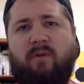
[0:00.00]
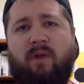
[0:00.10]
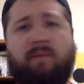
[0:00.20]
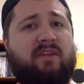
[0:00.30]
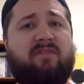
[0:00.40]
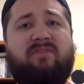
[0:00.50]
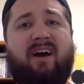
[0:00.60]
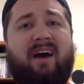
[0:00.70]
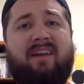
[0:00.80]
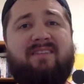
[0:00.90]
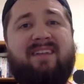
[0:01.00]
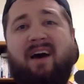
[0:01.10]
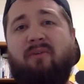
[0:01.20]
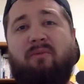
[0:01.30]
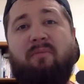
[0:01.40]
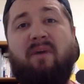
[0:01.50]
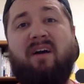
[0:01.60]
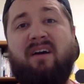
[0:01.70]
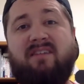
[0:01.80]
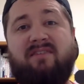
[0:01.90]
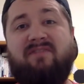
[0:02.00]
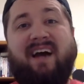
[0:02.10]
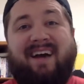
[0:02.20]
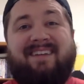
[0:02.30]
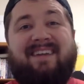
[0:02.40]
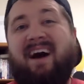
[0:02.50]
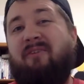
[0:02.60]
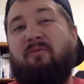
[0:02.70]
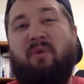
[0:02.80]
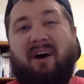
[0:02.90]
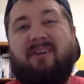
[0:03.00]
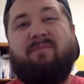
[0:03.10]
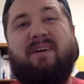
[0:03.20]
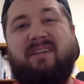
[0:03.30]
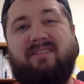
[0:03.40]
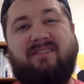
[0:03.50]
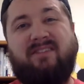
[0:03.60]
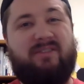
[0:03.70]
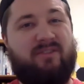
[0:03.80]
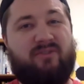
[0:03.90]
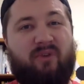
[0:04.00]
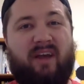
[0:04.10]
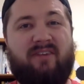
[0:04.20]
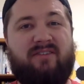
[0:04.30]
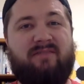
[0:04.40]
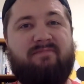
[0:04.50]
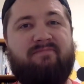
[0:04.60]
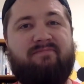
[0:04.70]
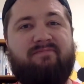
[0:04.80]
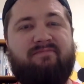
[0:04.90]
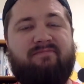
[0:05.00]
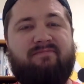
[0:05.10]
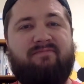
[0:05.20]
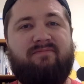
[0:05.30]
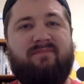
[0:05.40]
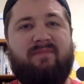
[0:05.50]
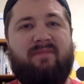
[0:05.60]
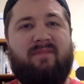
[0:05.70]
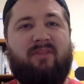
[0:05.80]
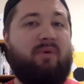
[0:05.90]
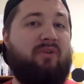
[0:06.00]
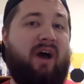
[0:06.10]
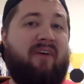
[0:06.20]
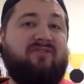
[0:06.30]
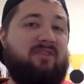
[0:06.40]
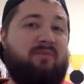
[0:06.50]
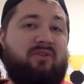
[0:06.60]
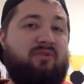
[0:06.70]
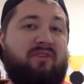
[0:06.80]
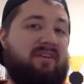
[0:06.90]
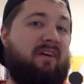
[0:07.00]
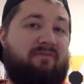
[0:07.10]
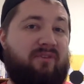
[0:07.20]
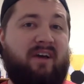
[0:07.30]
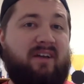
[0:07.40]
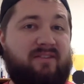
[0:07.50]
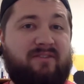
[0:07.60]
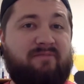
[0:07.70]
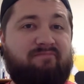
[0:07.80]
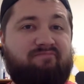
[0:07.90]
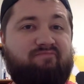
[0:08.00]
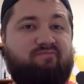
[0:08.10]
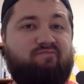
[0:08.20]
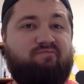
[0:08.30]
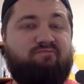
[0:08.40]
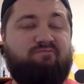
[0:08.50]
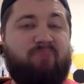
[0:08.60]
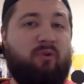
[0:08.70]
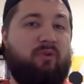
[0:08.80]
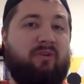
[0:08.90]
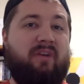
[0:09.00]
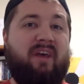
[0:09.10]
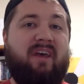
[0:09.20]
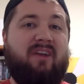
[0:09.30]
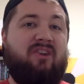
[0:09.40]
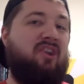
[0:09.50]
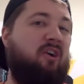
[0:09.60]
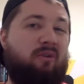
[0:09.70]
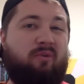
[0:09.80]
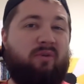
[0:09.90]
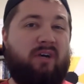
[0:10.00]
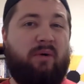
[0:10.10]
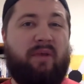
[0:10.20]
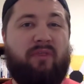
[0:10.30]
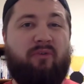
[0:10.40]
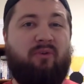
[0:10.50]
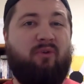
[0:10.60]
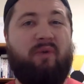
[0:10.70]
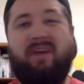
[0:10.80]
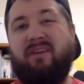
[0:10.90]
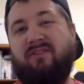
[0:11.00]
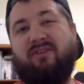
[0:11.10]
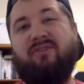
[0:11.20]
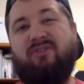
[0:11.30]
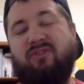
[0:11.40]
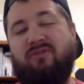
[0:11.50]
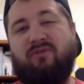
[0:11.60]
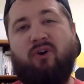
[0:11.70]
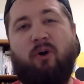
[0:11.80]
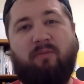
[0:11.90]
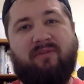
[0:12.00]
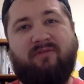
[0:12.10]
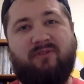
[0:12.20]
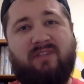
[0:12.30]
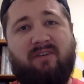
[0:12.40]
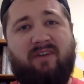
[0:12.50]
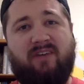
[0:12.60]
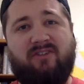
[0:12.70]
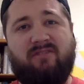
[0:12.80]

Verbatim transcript: right? Because if God is not among us, if God did not walk among us as Jesus Christ, then we don't have someone who can comfort us, who can know what we're going through, who we can turn to for hope and for salvation.